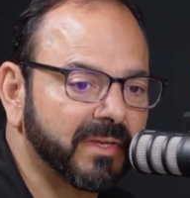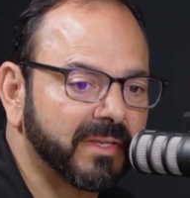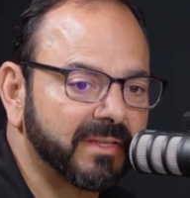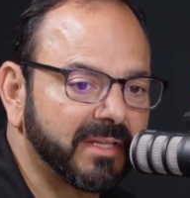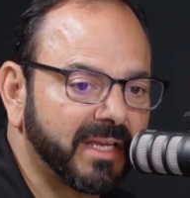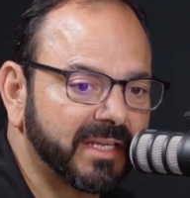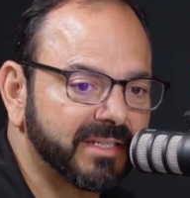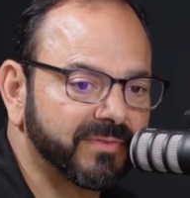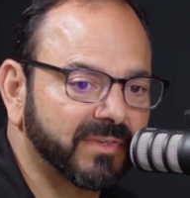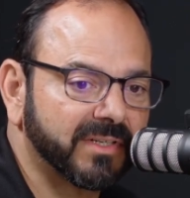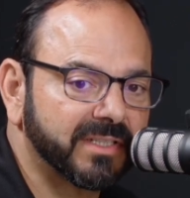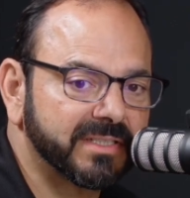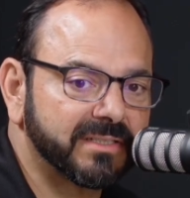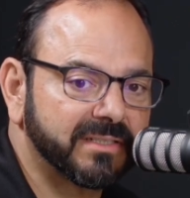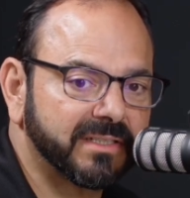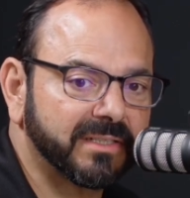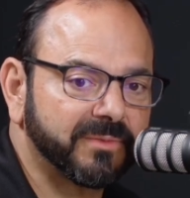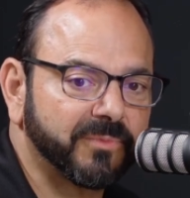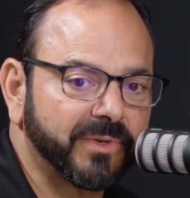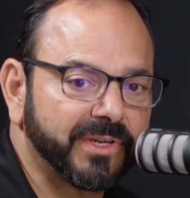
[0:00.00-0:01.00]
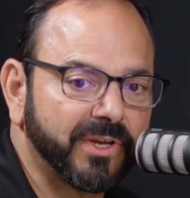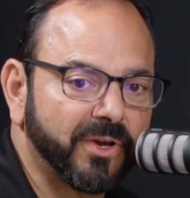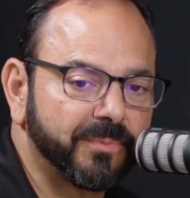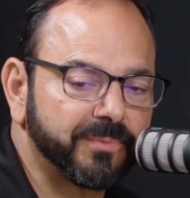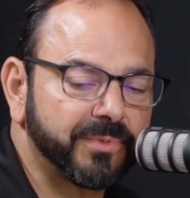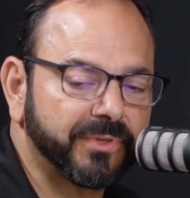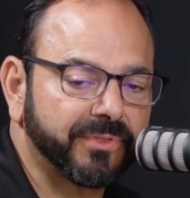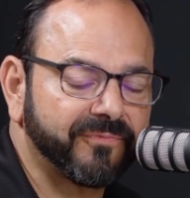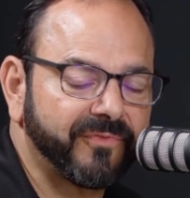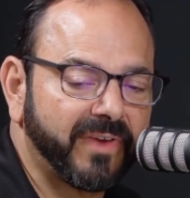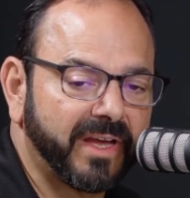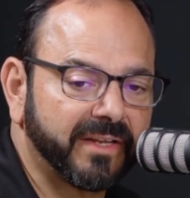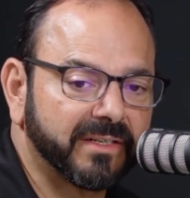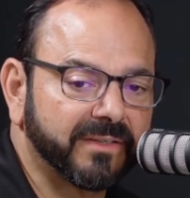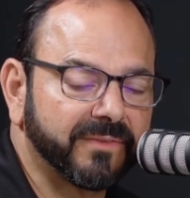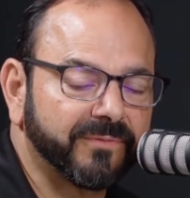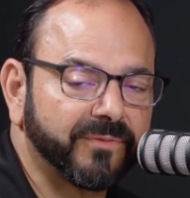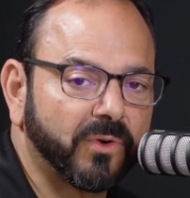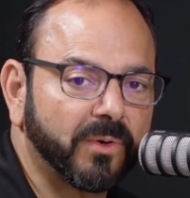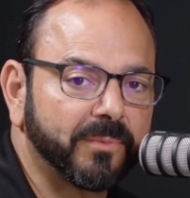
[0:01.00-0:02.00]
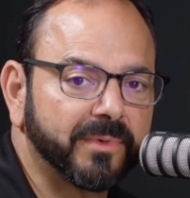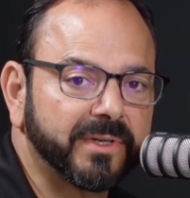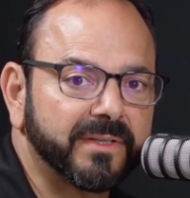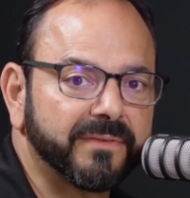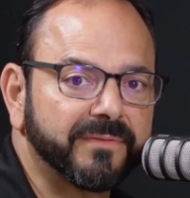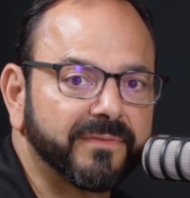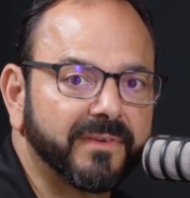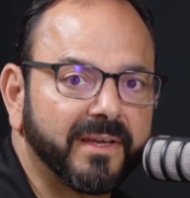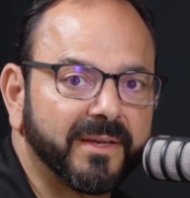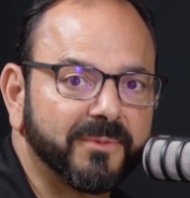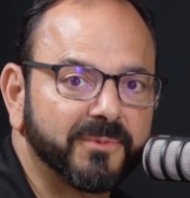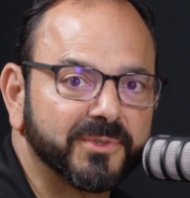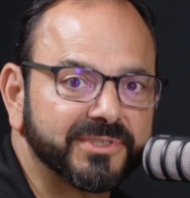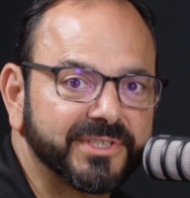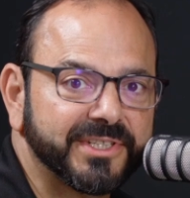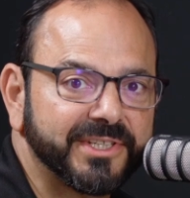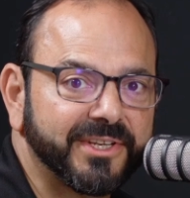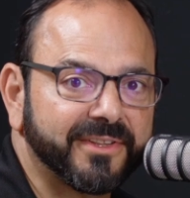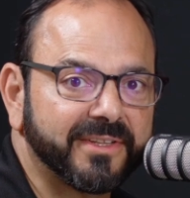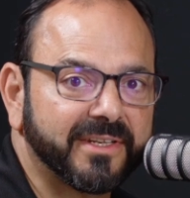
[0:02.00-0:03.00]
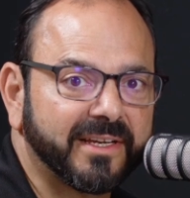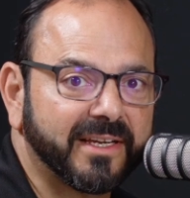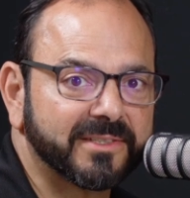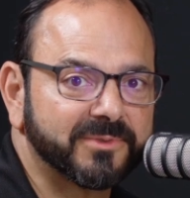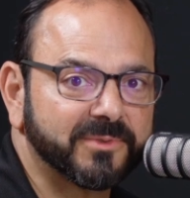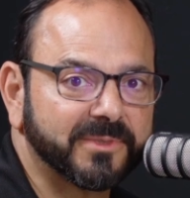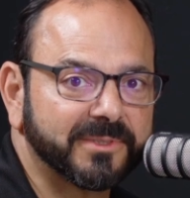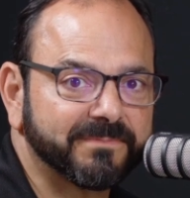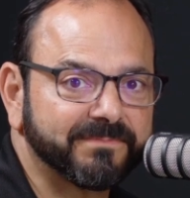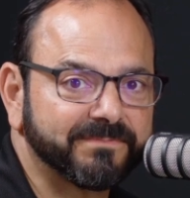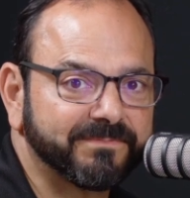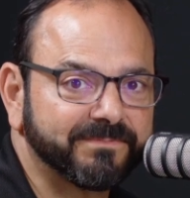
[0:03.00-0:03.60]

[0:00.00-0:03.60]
Thanks for listening. We hope you found it informative, and we'll see you on the next one.